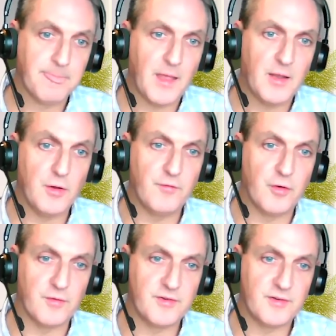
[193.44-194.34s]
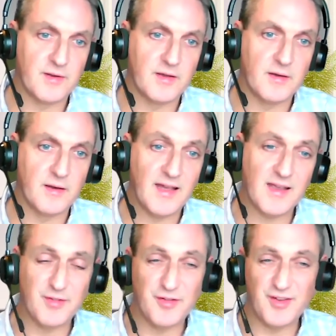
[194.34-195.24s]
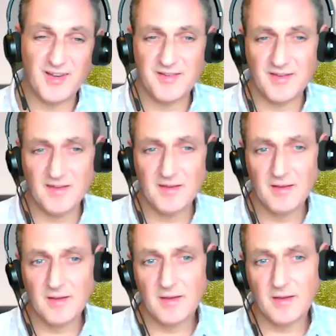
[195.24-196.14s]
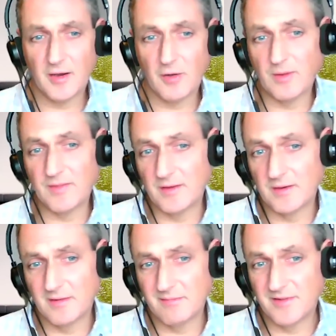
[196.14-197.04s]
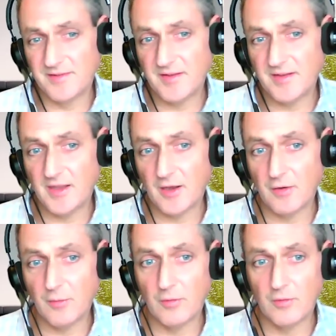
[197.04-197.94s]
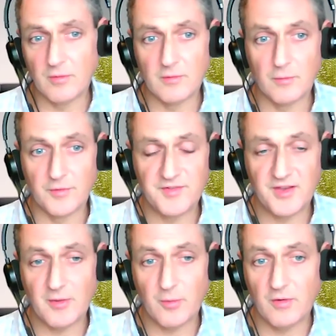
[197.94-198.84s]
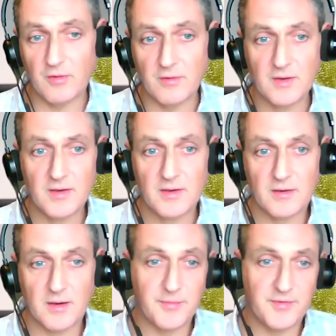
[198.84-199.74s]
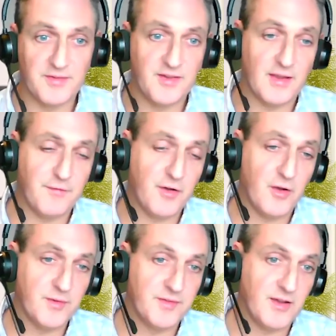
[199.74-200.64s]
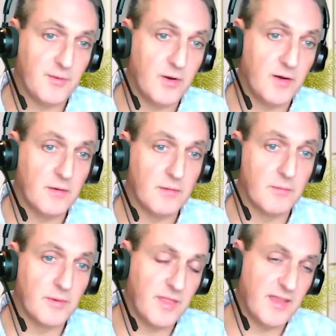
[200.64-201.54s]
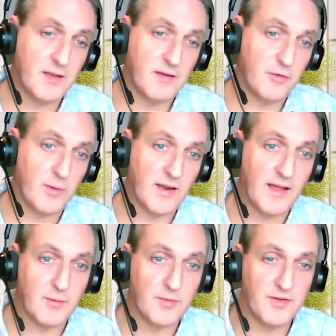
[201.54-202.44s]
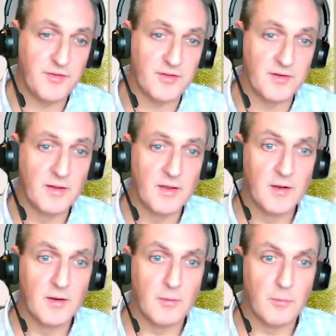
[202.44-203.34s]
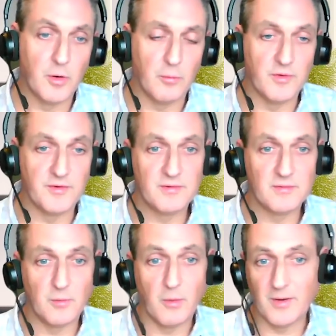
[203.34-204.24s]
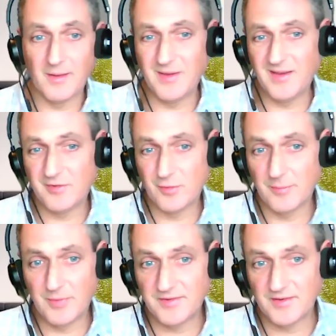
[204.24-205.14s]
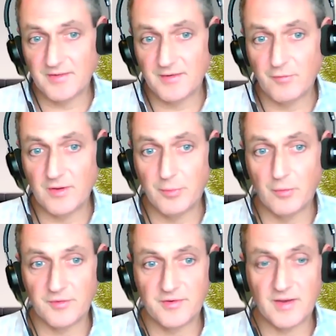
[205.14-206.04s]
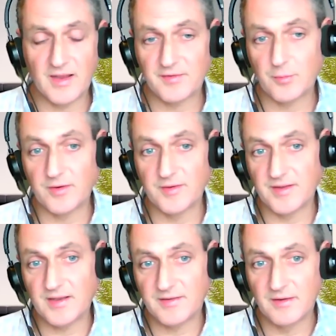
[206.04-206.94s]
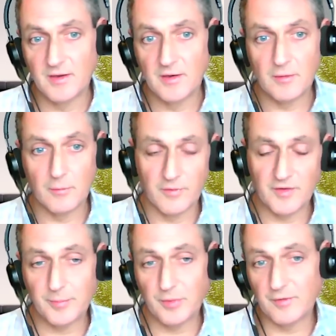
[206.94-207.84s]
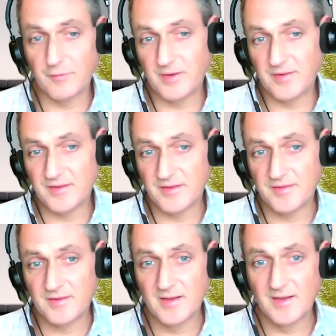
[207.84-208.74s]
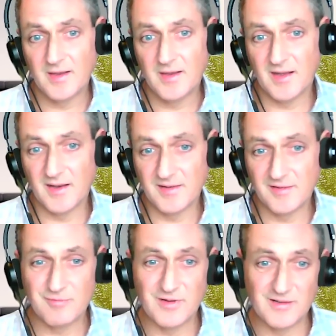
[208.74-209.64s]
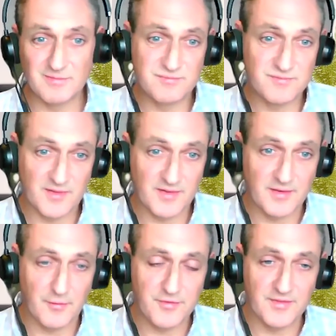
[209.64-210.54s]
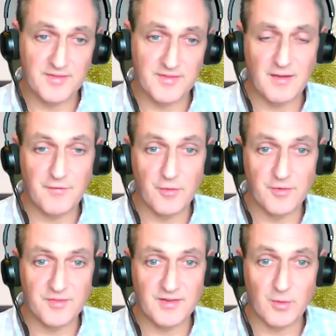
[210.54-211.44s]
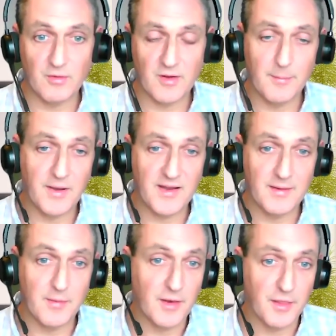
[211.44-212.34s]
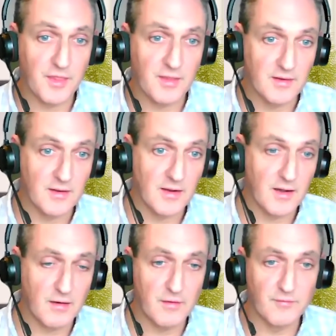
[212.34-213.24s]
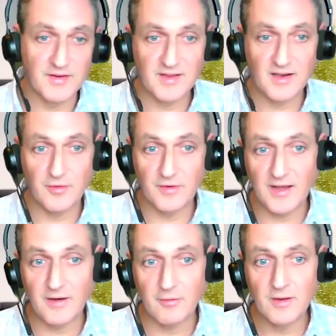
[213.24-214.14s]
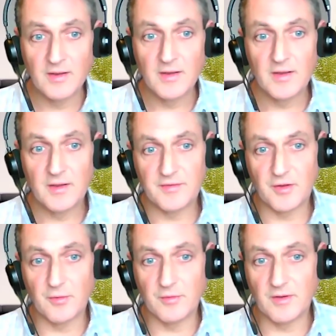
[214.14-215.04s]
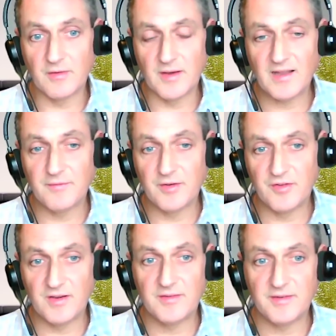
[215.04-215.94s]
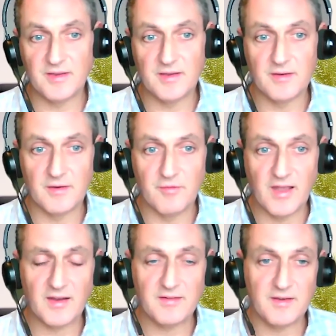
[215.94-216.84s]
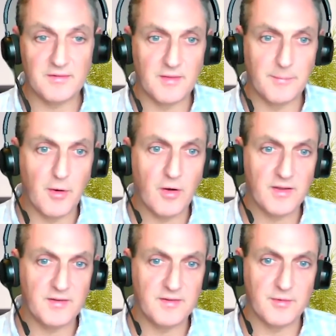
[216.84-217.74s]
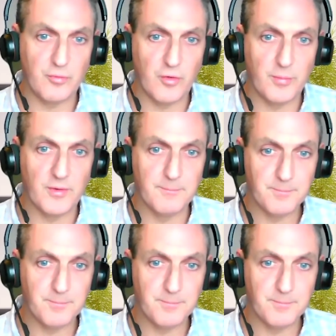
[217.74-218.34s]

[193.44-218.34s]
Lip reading: You've got lack of agility. You know, when the CEO or the COO comes to CFO and said, well, we're thinking of doing an acquisition. What would it mean to our business if we bought XYZ or this book of business? And well, often the CFO says, well, come back in a month. I can't really tell you now. So lack of agility and reacting to the market is a problem.